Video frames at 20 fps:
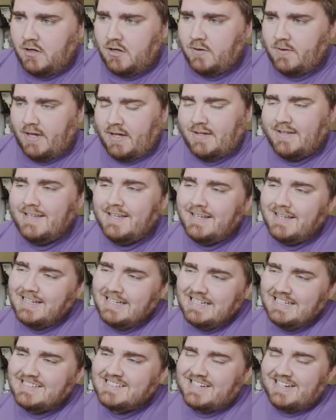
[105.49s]
Okay, Kia
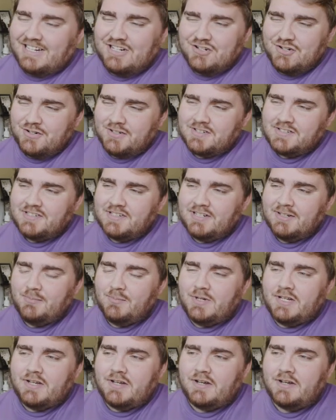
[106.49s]
is interesting
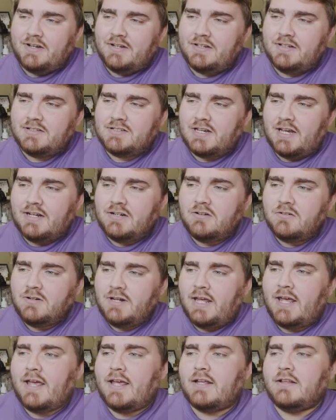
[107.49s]
because I don't
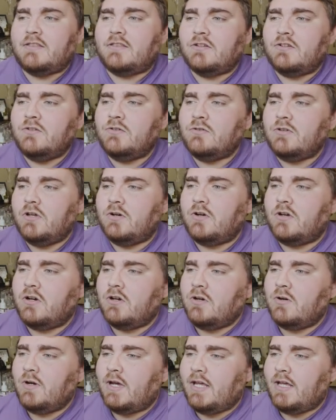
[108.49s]
hate the new
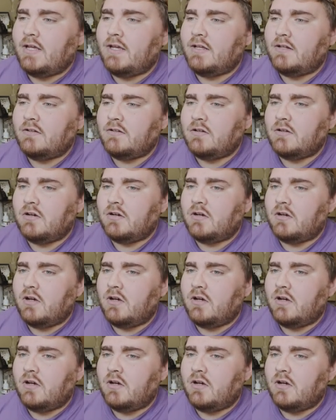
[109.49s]
logo and